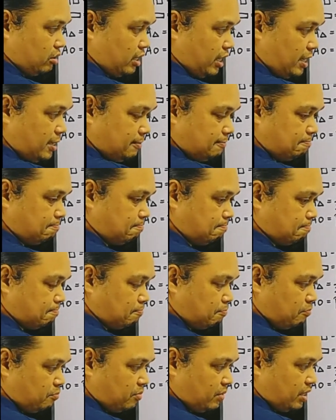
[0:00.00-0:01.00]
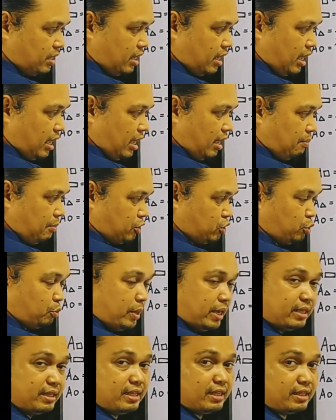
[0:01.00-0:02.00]
the
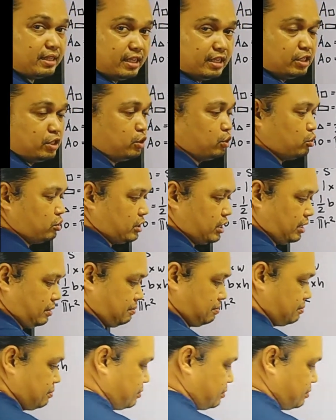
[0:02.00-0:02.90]
measurement it is using.